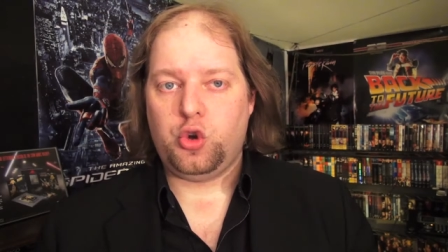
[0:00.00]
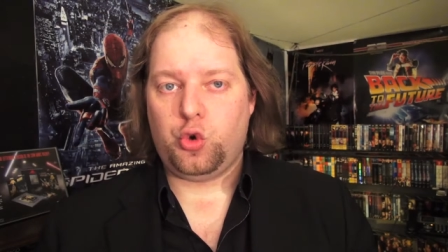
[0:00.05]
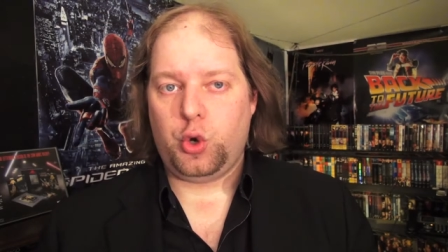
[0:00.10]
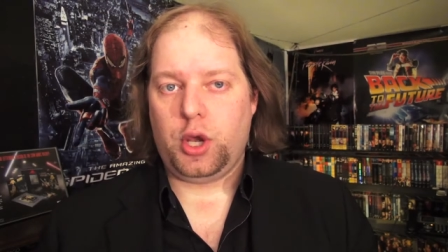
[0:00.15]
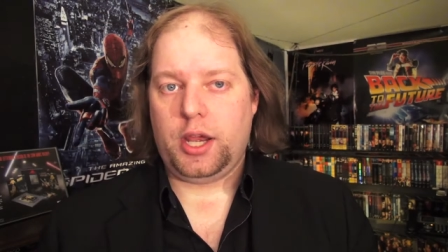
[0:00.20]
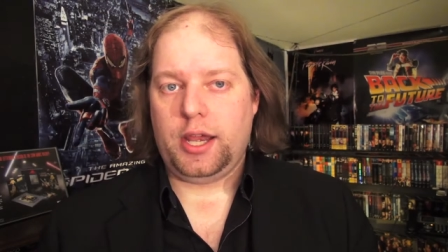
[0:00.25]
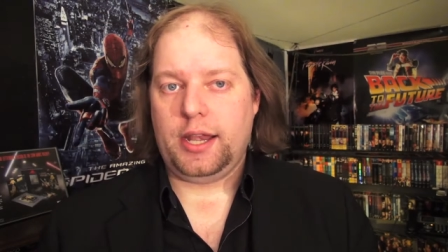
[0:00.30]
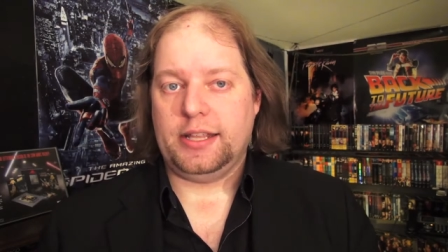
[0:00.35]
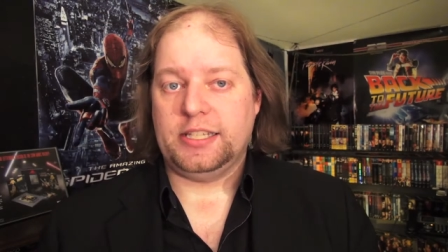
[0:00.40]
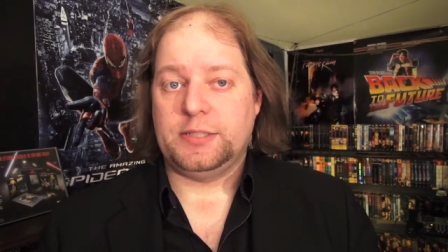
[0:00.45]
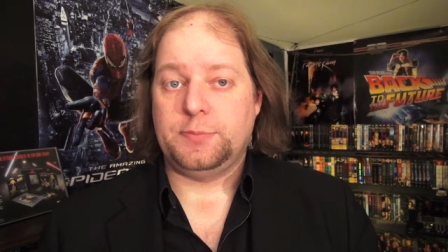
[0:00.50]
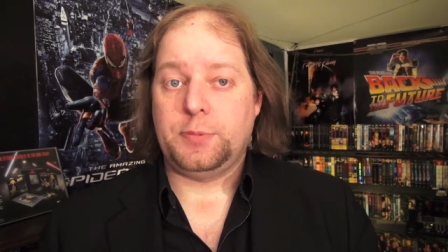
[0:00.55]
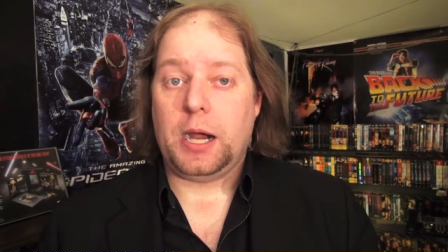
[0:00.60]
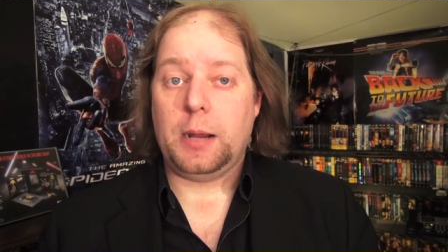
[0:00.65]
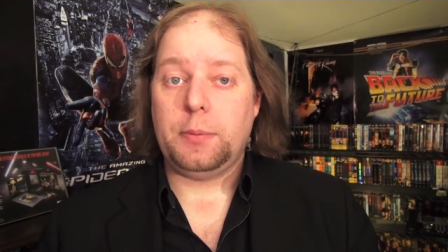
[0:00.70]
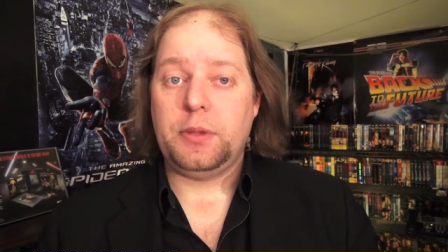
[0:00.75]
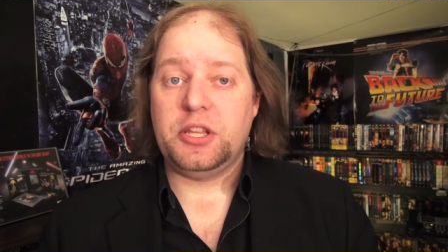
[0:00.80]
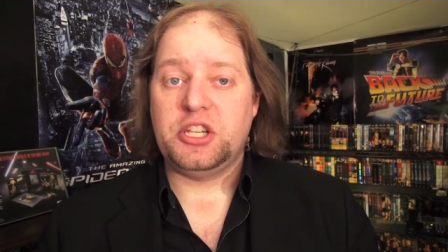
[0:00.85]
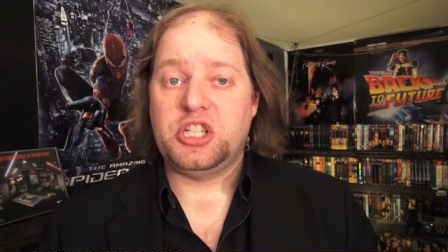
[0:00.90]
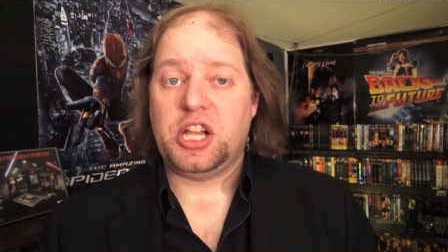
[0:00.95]
Green, has
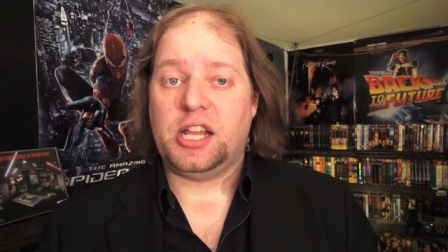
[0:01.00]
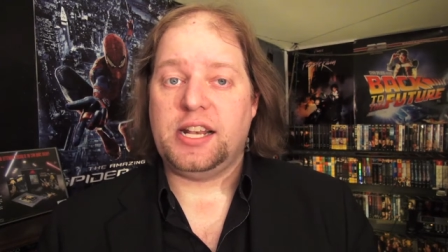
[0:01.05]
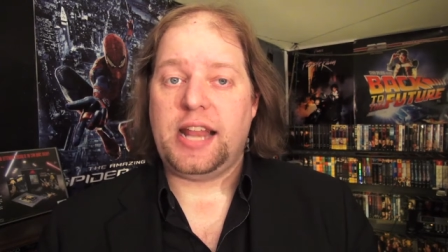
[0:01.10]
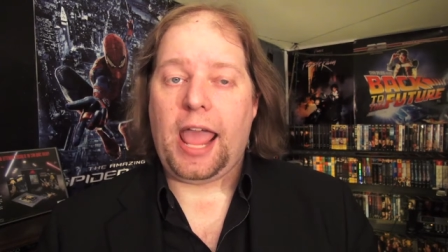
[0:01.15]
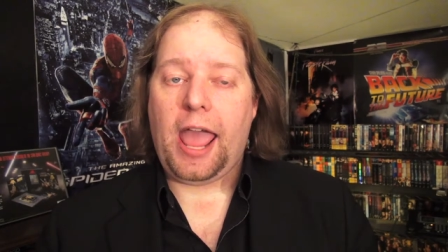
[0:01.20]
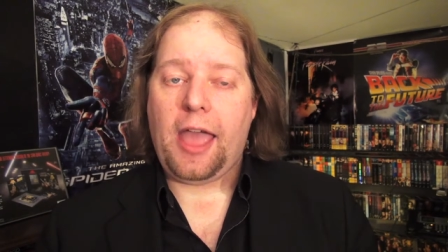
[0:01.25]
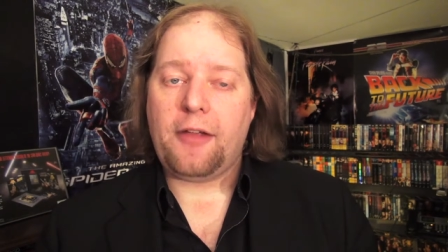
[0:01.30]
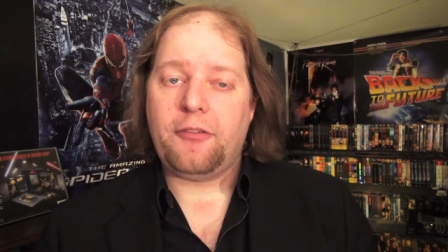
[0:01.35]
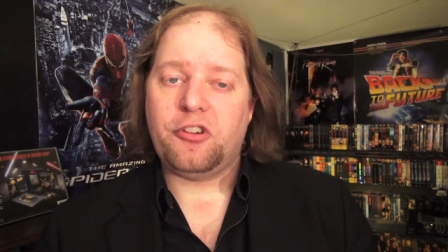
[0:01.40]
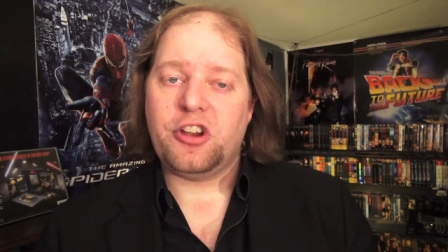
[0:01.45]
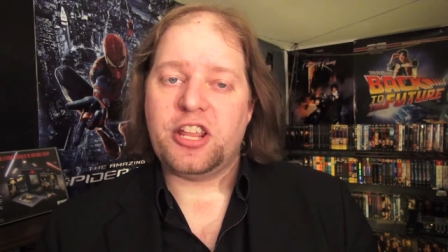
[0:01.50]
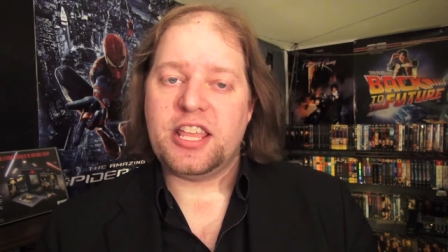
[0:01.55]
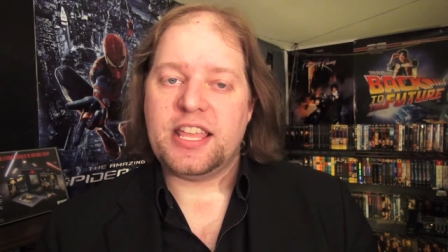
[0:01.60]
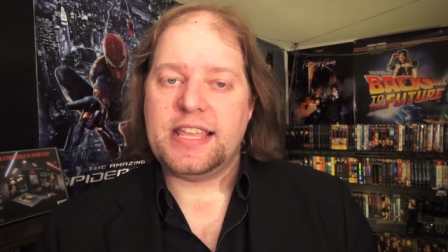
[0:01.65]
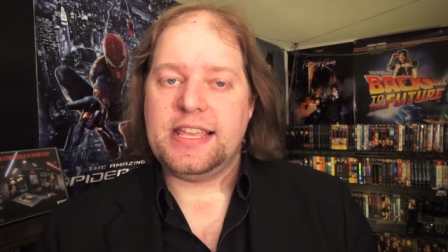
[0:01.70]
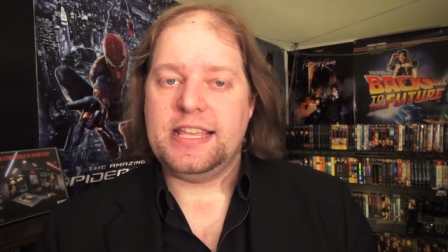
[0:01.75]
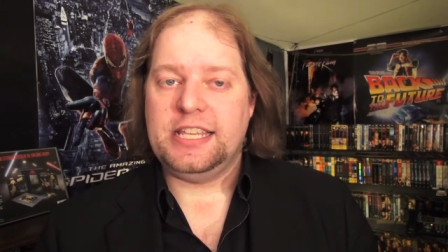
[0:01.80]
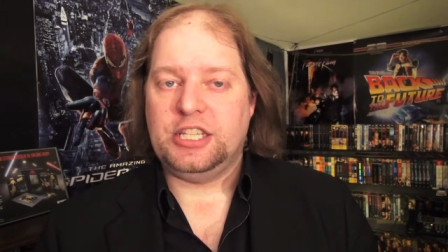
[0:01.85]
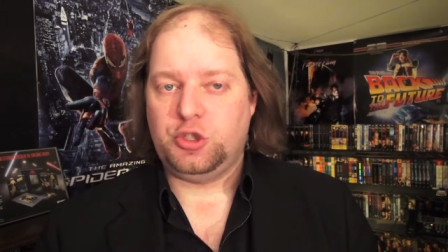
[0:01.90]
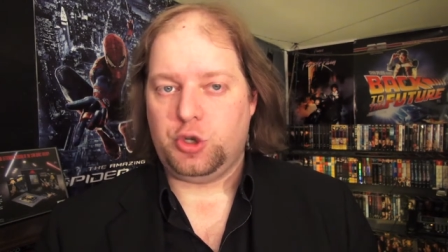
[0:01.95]
probably shot every
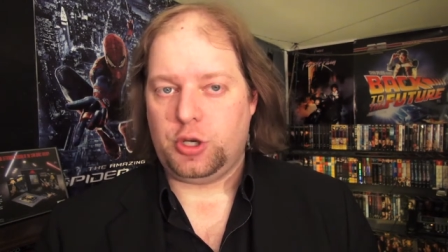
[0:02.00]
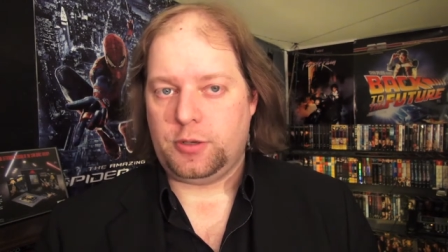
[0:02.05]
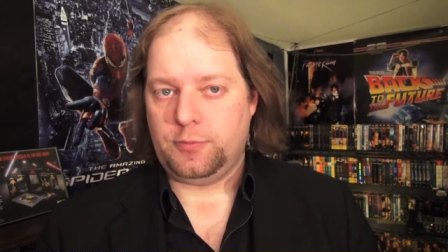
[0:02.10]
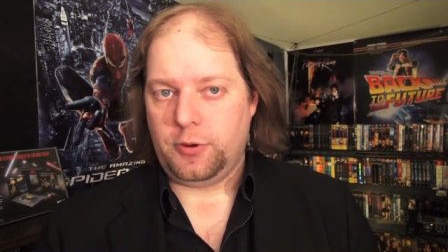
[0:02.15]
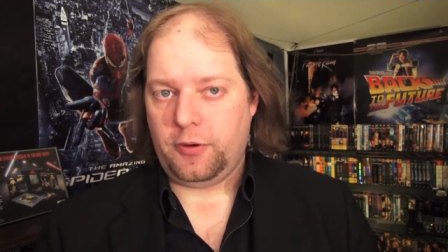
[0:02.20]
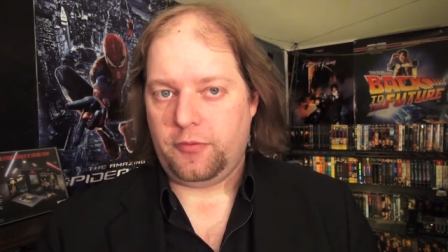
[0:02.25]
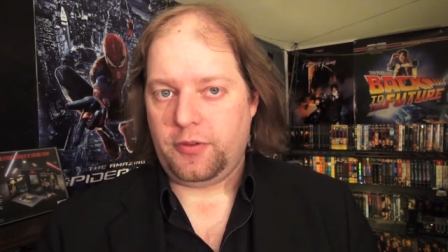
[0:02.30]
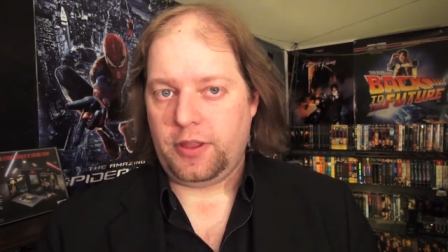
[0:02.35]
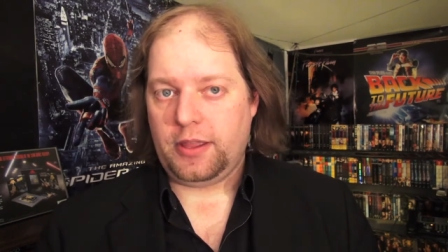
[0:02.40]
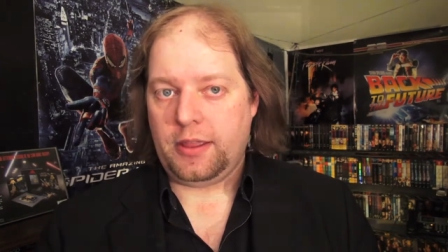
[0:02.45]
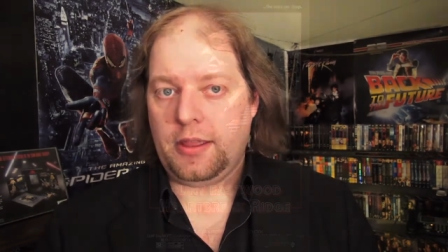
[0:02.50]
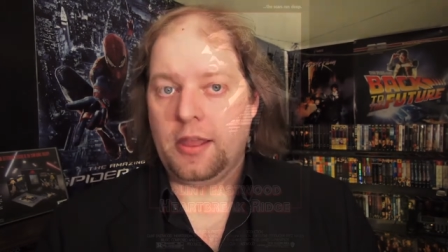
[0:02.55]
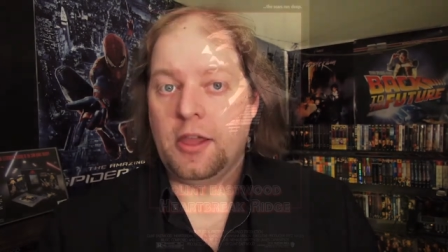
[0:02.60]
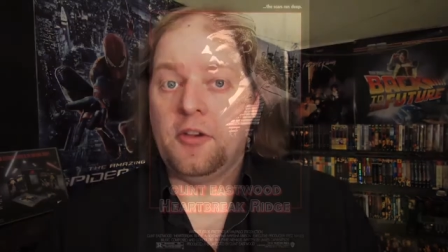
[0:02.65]
Eastwood movie